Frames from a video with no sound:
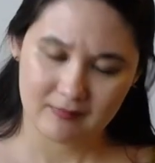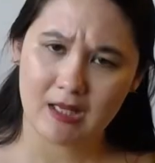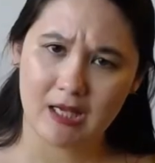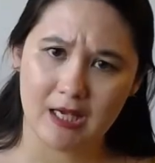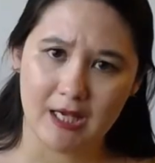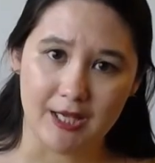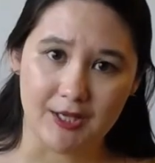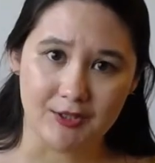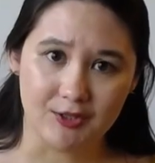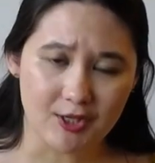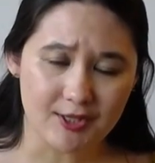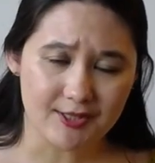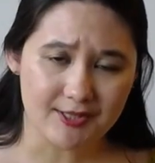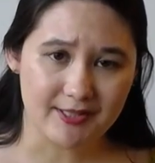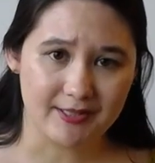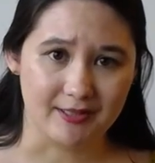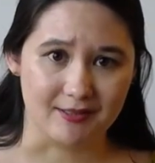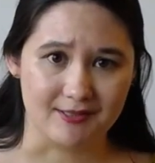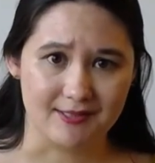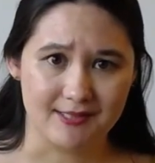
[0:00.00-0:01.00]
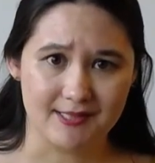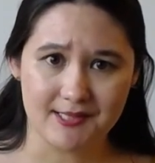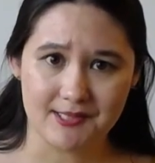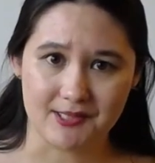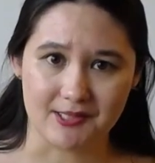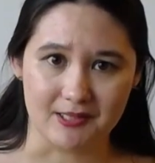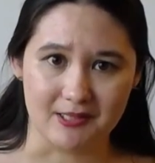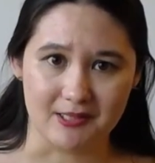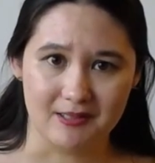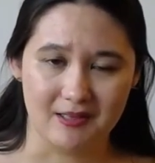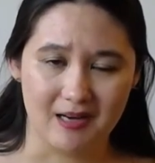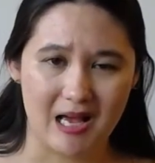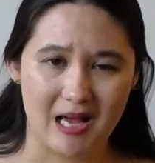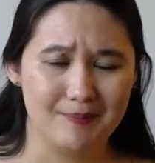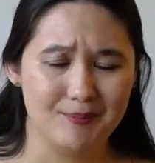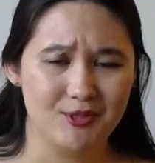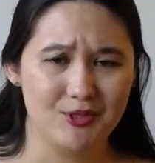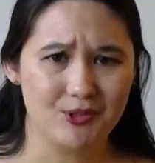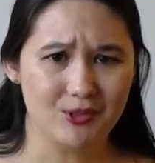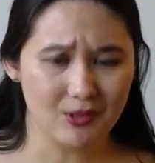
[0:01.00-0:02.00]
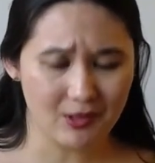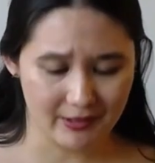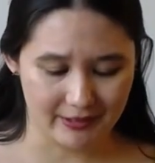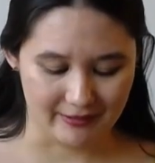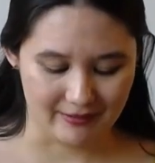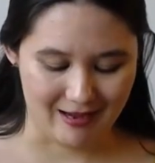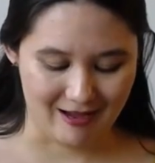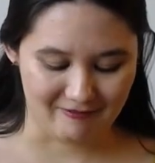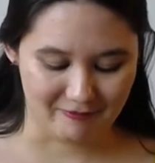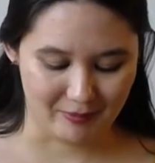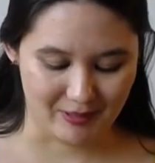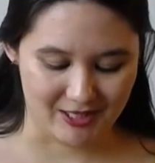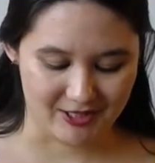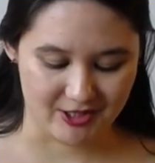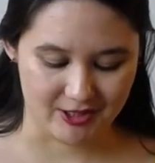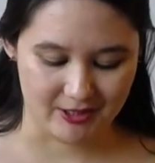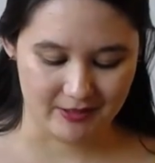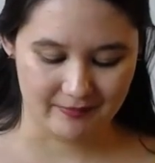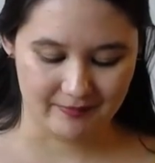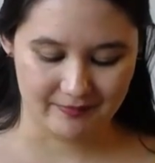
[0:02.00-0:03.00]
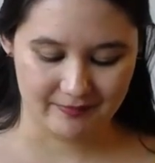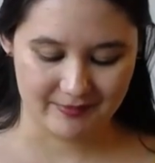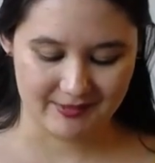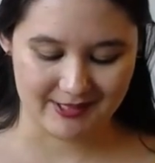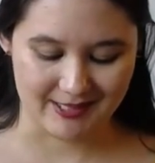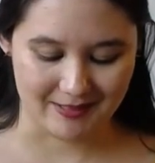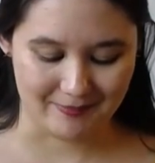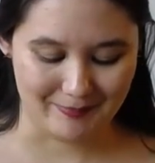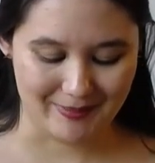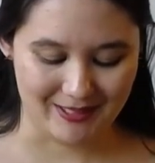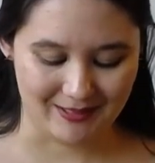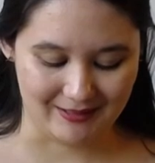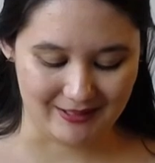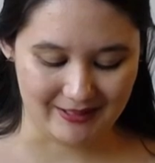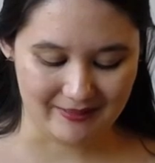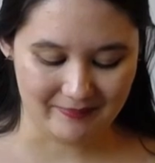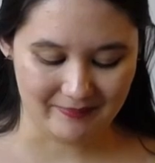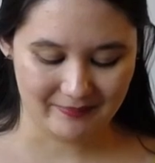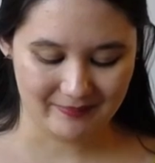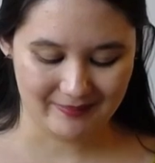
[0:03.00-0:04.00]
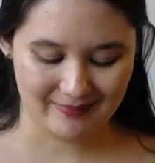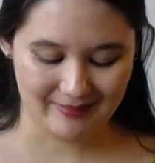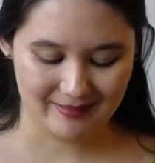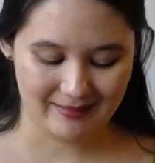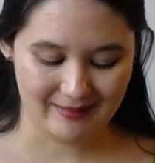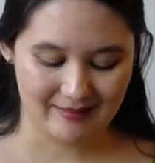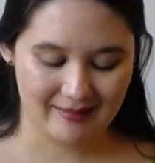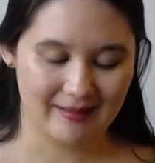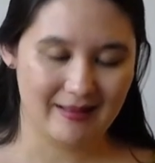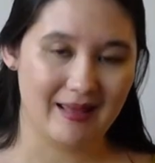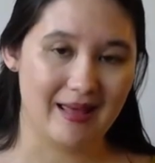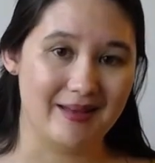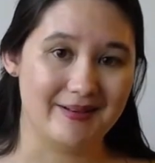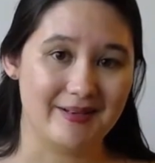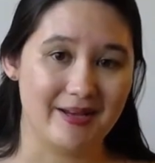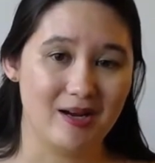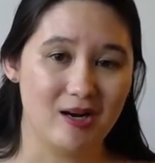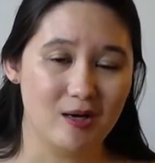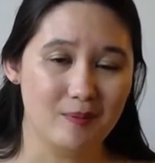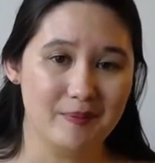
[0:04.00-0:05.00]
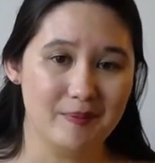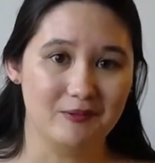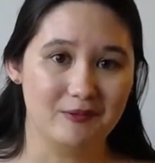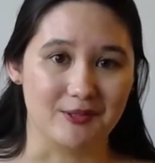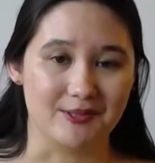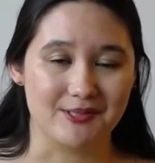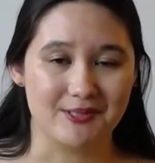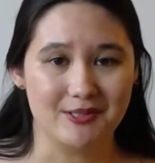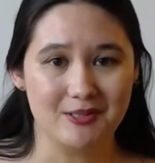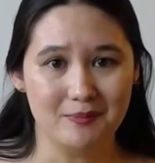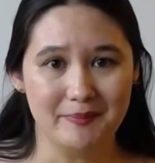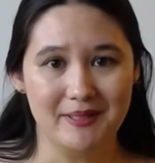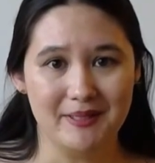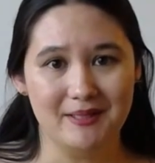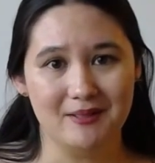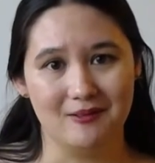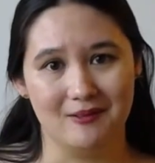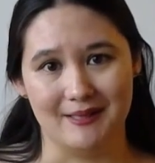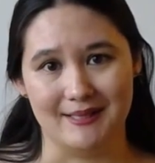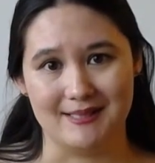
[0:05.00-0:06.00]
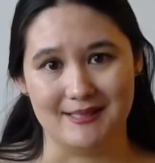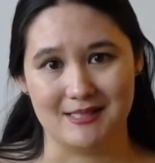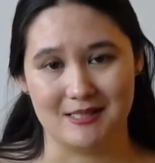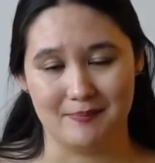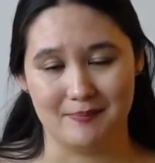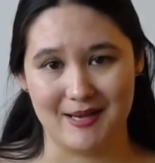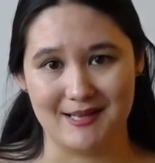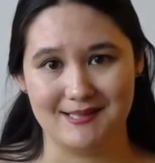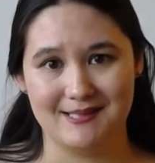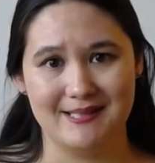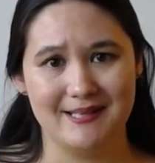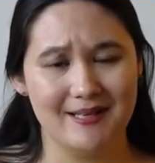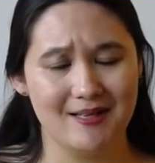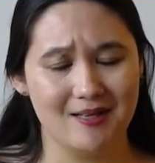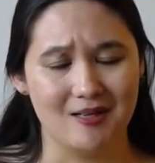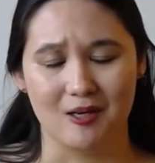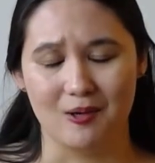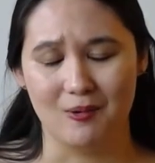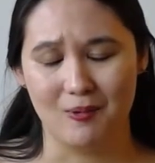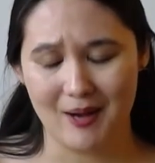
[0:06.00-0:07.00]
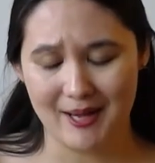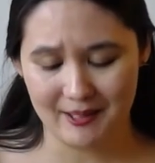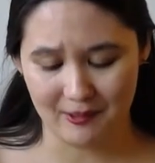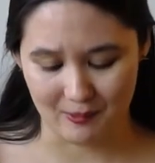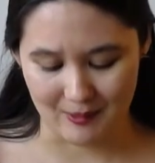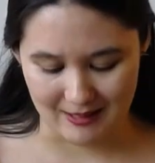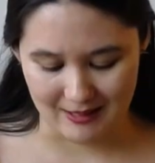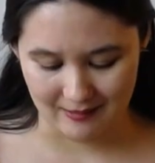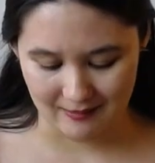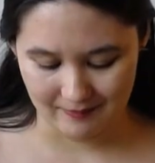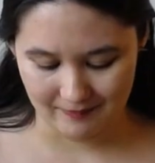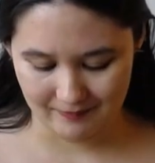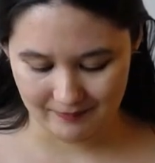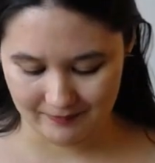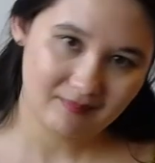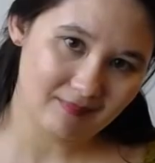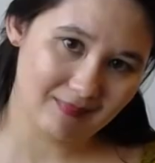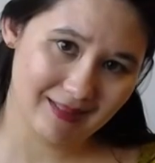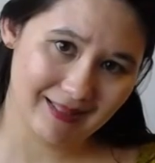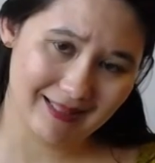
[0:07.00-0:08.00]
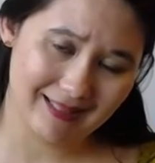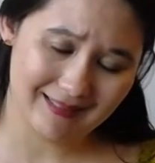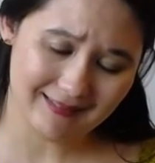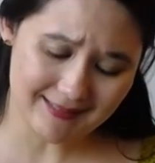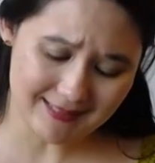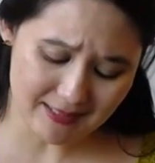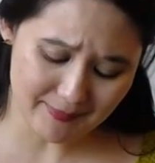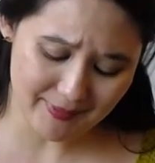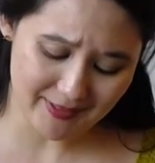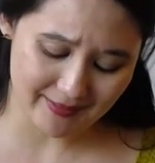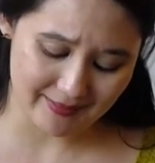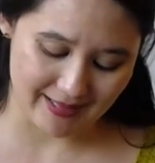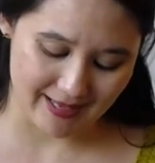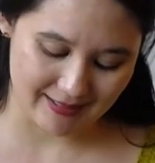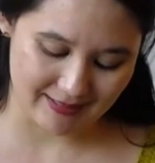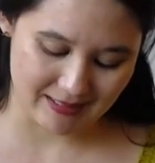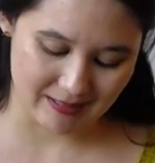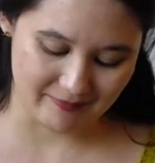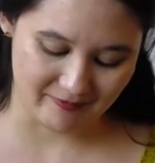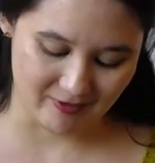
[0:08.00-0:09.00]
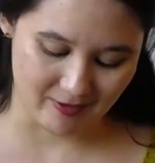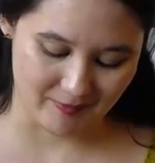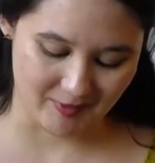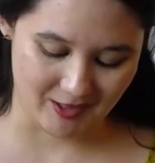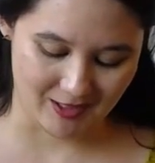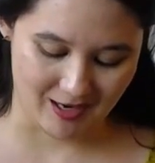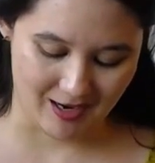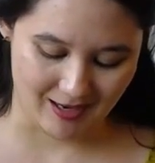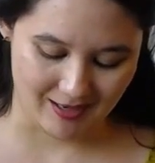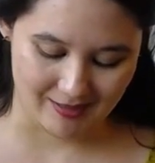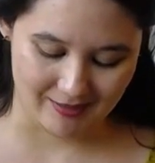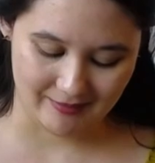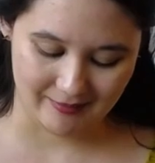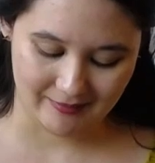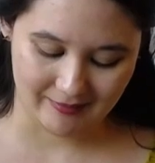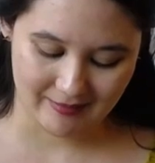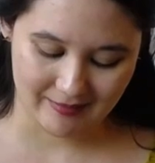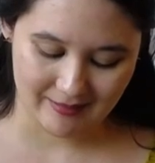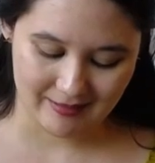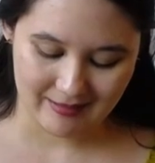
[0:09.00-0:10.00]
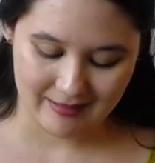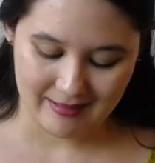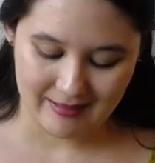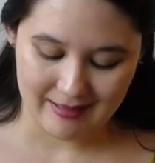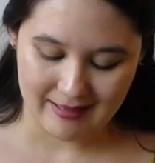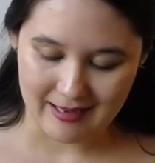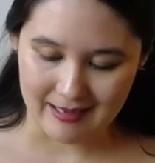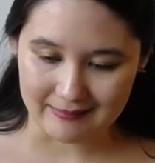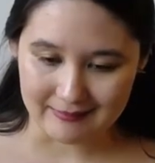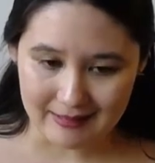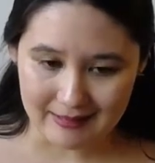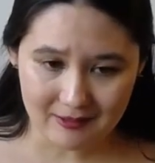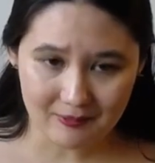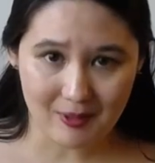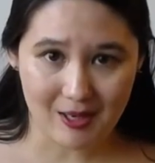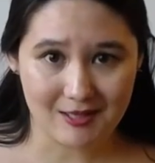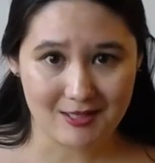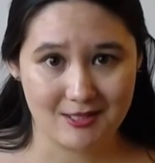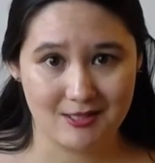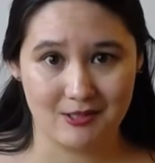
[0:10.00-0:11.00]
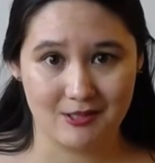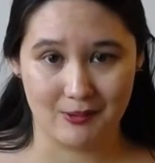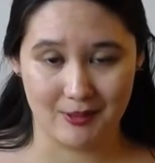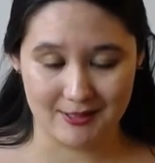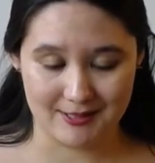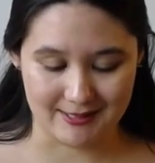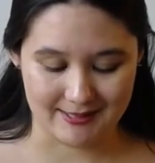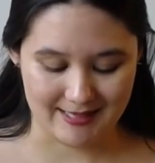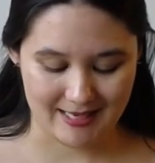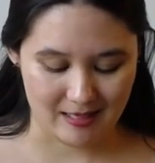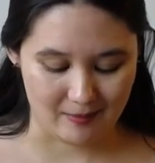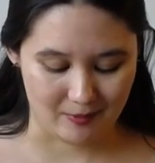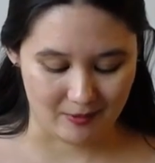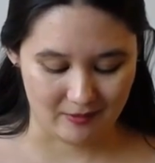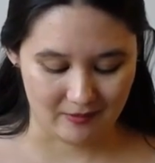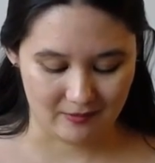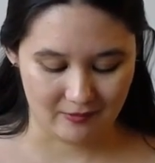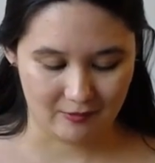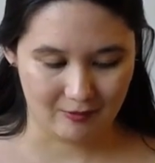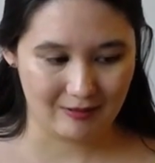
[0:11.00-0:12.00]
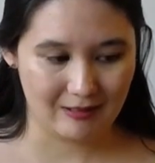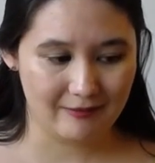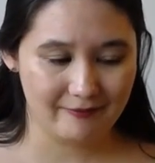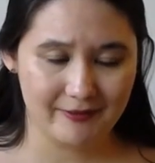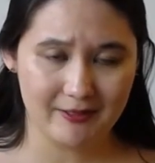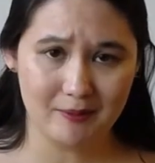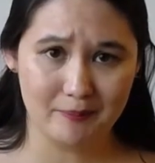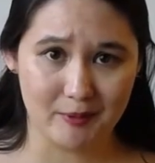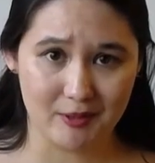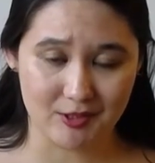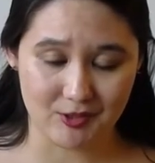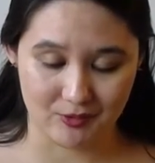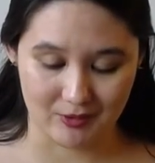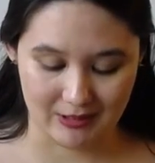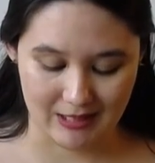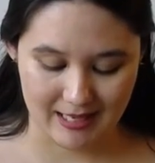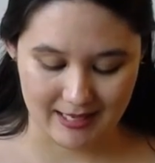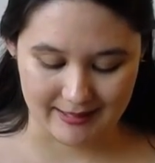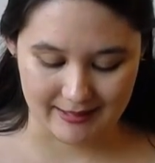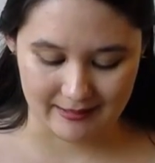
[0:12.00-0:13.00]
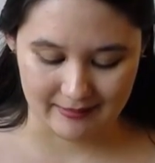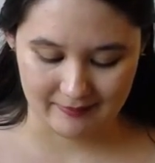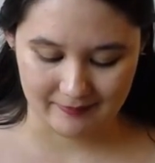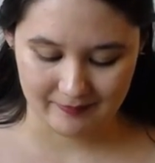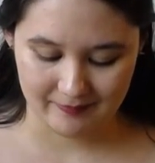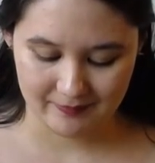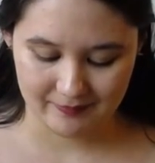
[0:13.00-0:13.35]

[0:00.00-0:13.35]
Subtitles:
In nursing your sister, I am sure you have pleasure, said Bingley, and I hope it will soon be increased by seeing her quite well. Elizabeth thanked him from her heart, and then walked towards a table, where a few books were lying.